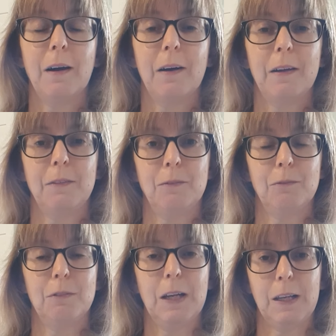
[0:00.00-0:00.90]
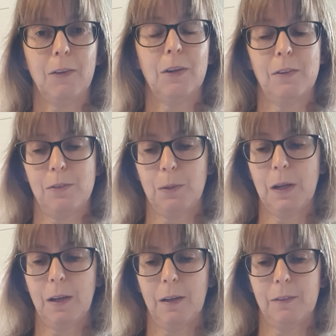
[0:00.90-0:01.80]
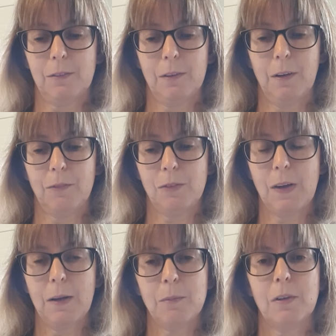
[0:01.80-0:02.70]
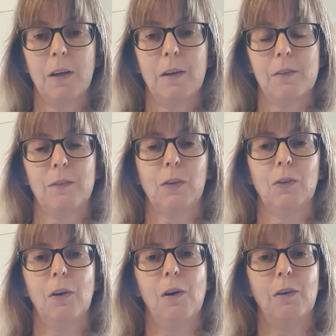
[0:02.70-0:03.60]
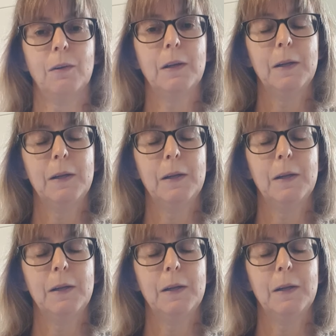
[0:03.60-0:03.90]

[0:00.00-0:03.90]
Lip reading: I really got into it and I've developed it as I've gone along.